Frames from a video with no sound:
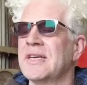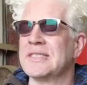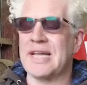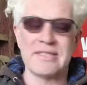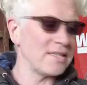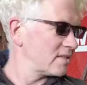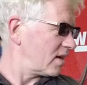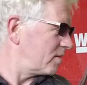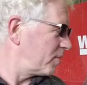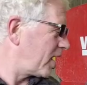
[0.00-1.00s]
Celsius,
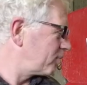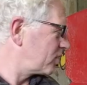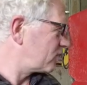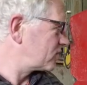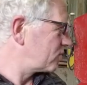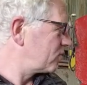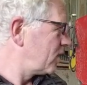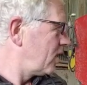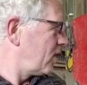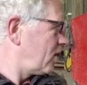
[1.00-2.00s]
I'd be happy enough. So
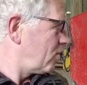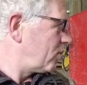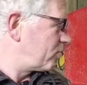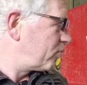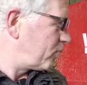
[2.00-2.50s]
we